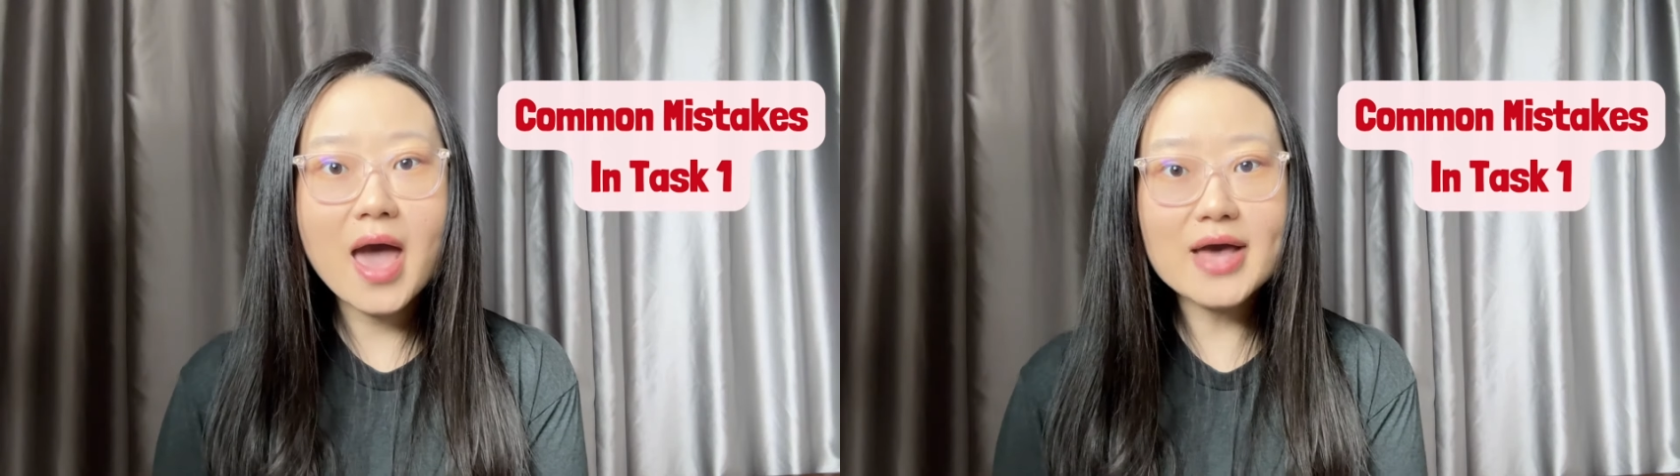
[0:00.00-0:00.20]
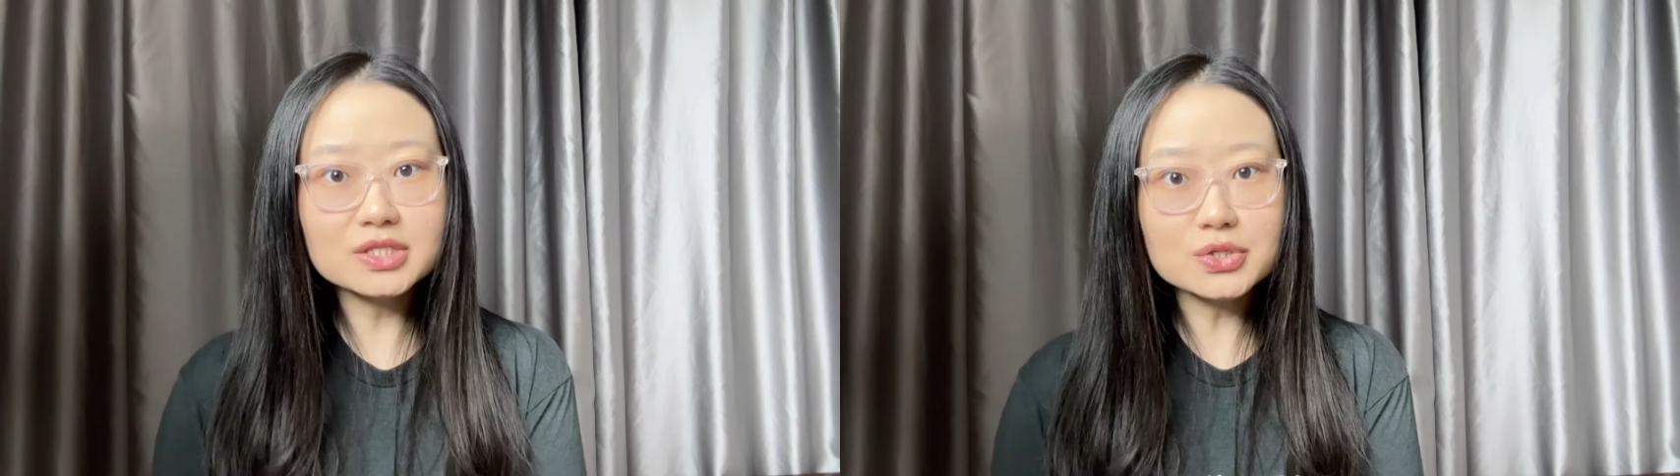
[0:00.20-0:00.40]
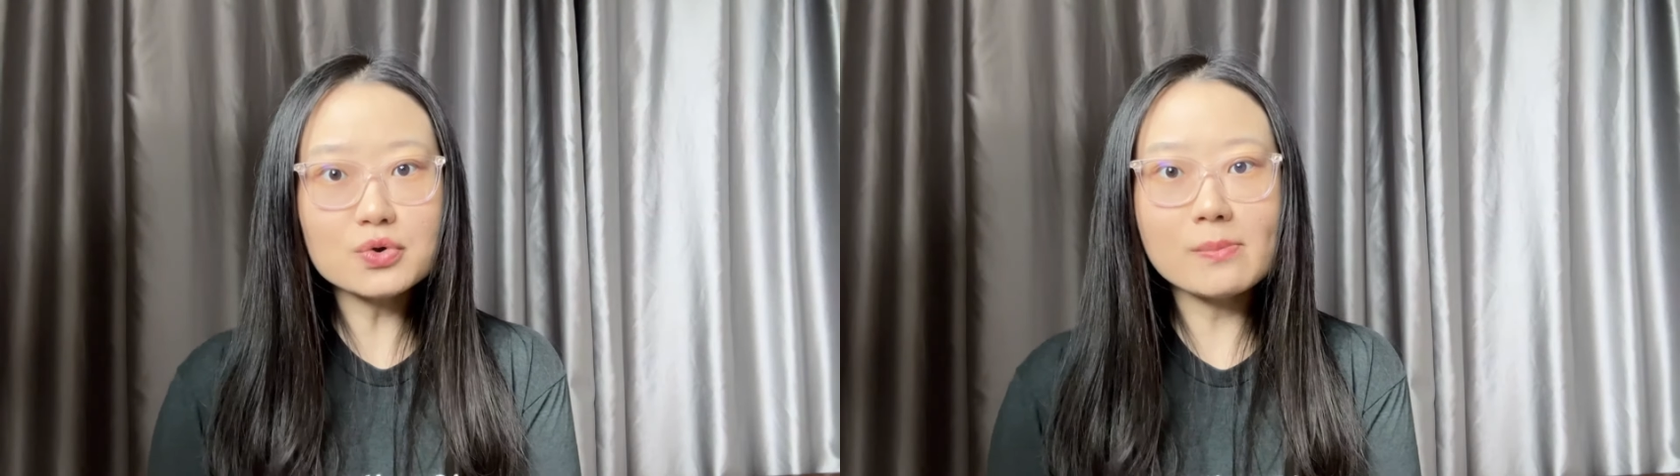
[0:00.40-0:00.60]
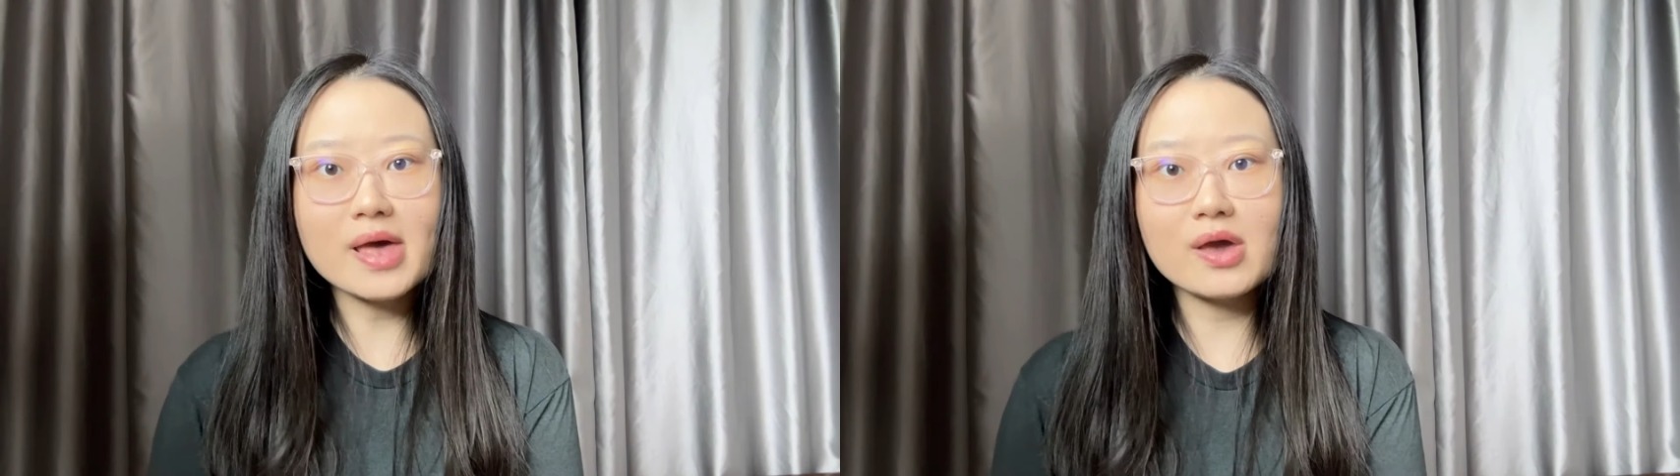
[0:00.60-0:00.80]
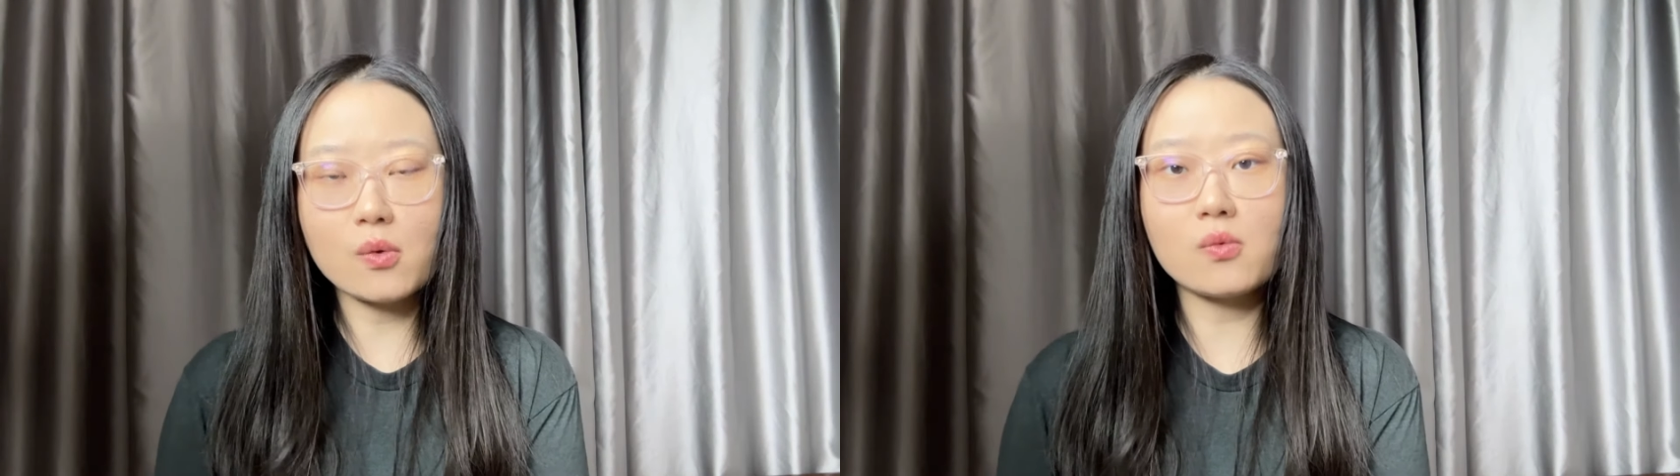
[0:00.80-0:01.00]
As you
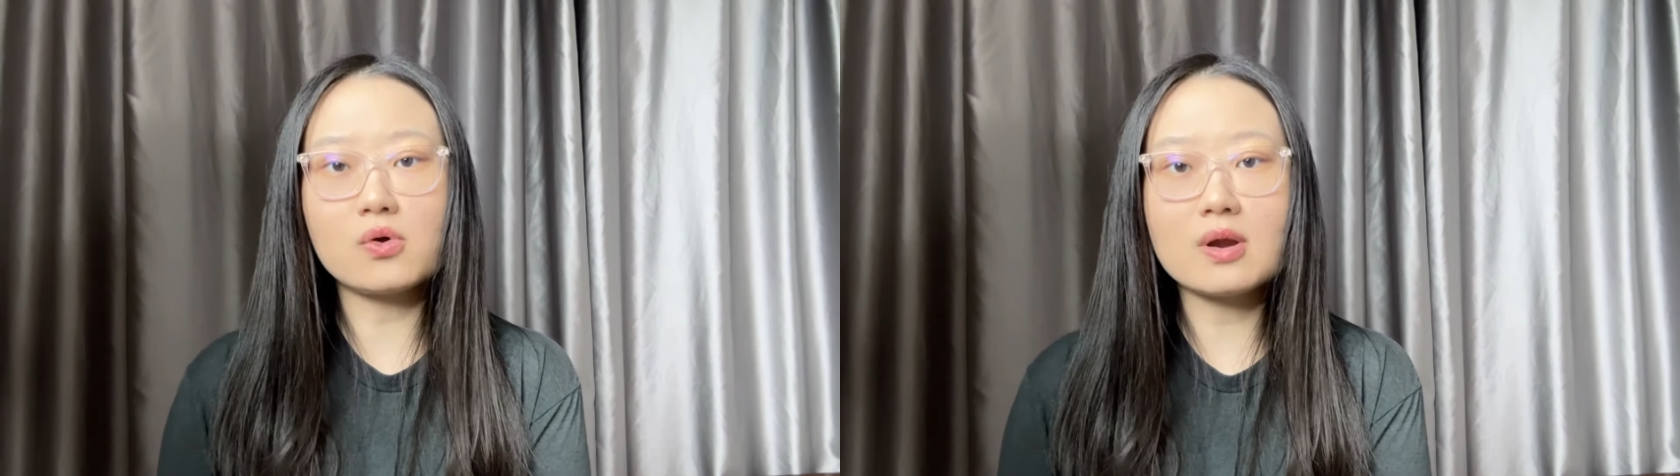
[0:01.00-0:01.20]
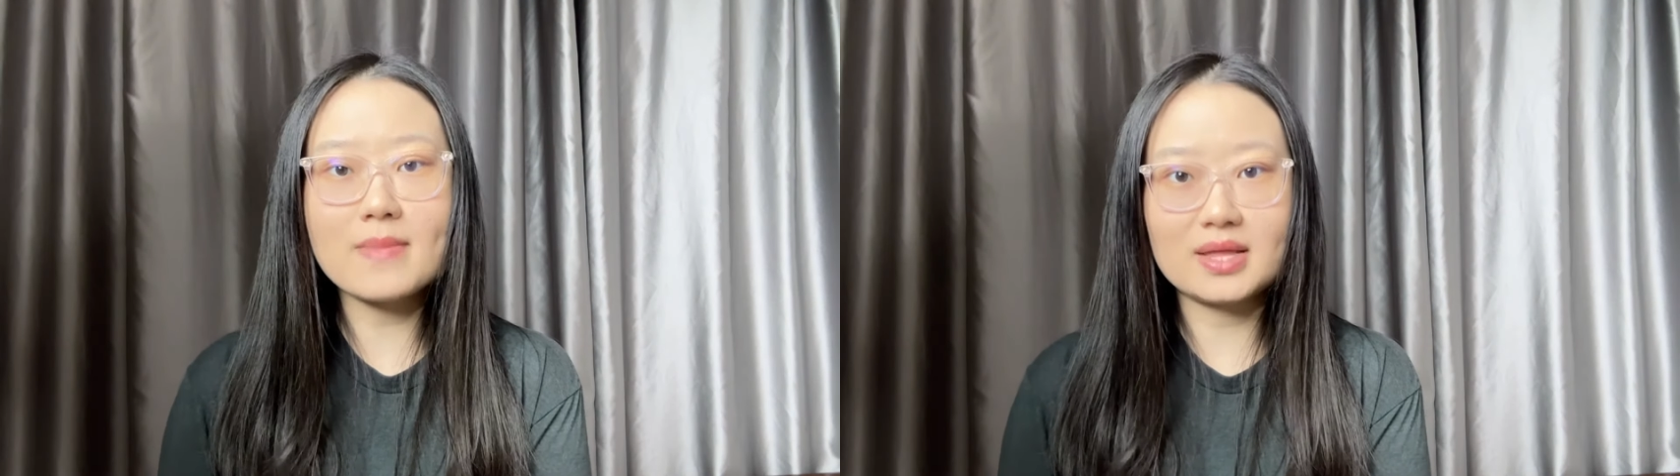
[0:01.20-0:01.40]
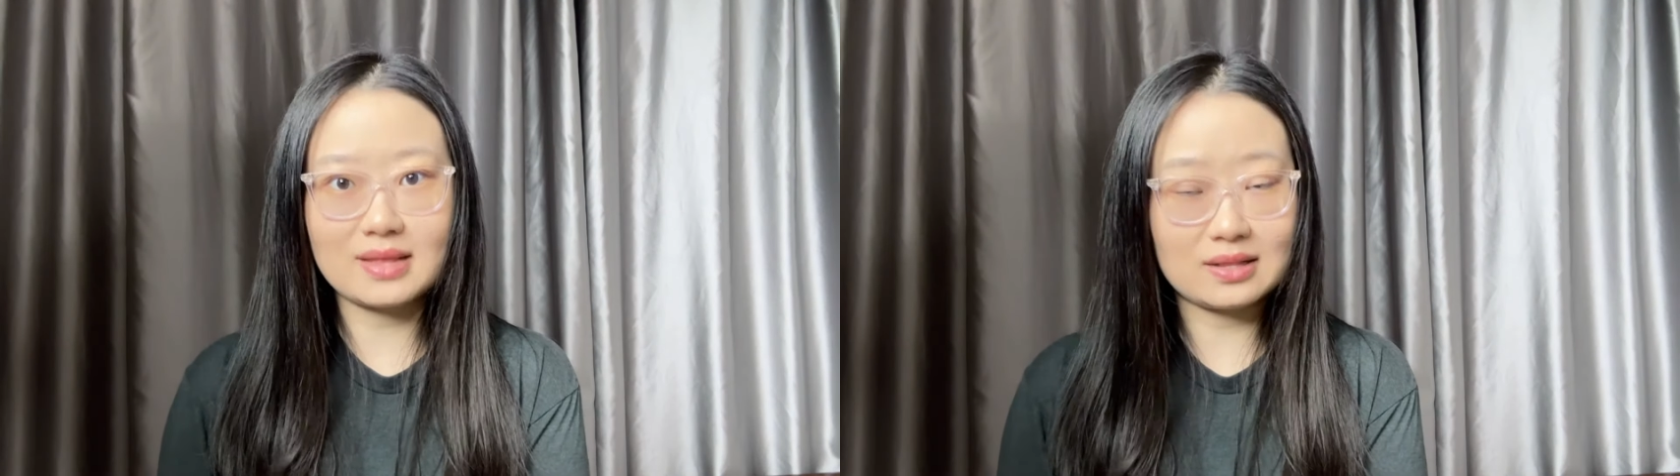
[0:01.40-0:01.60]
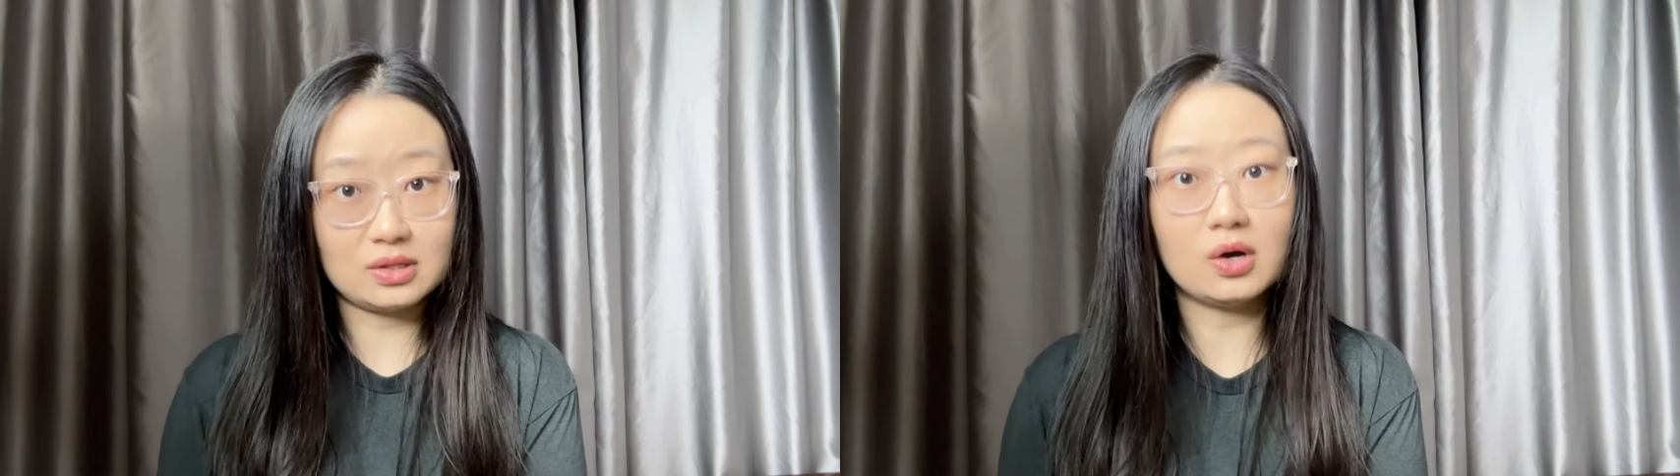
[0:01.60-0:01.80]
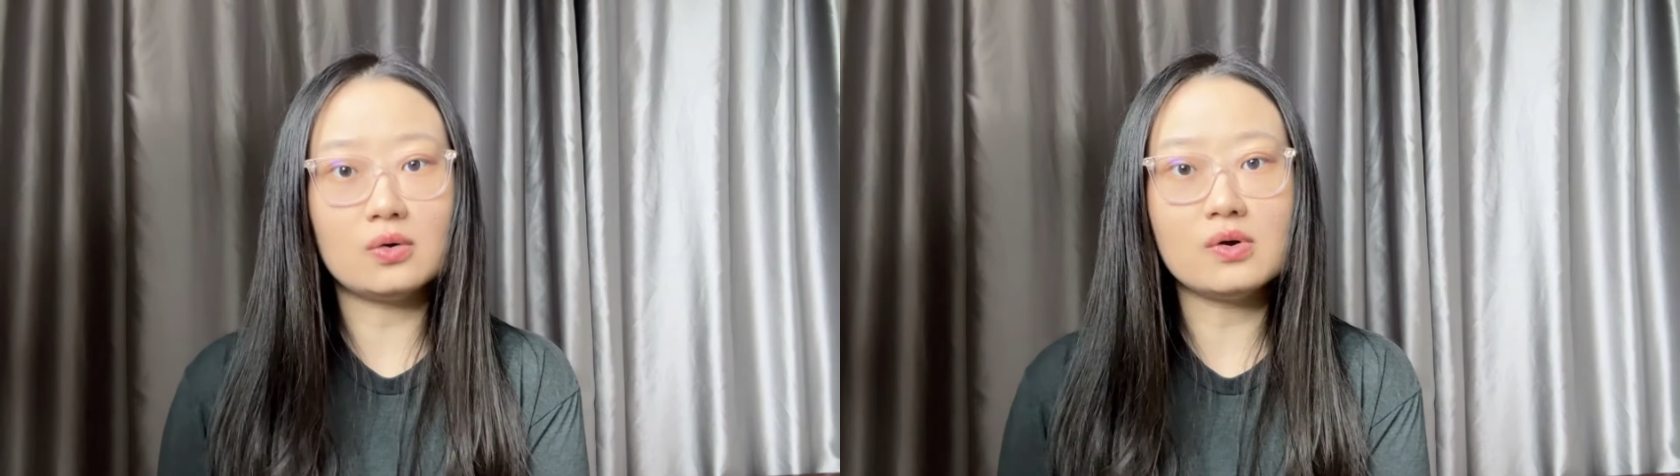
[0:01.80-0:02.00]
may or may not
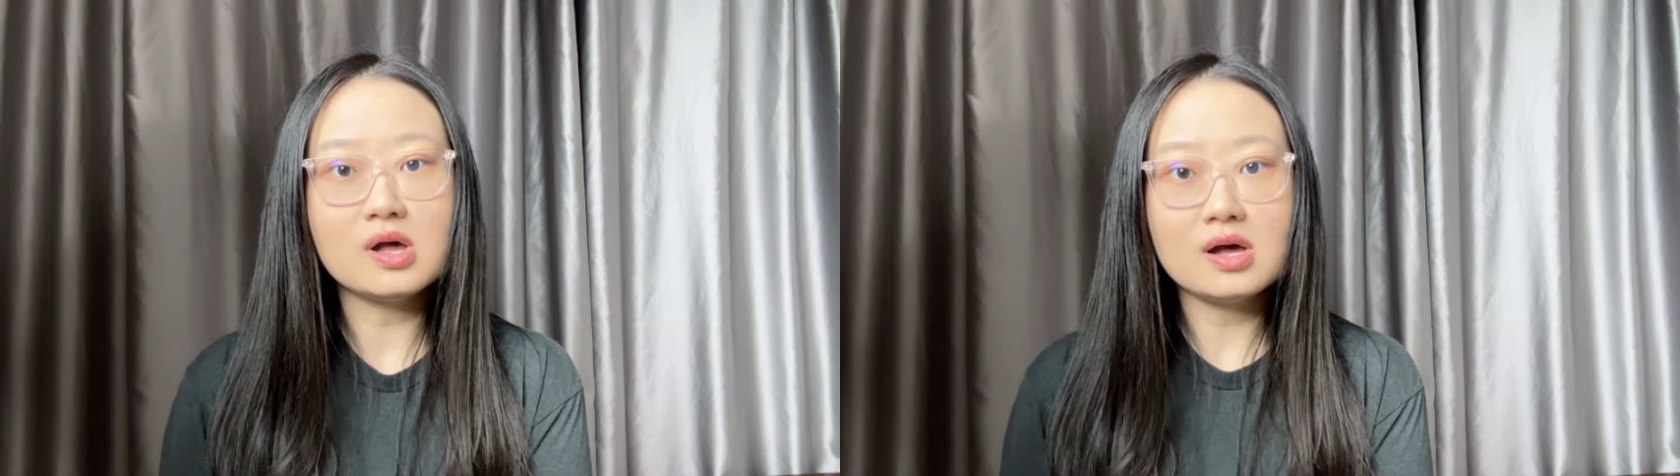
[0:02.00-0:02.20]
know,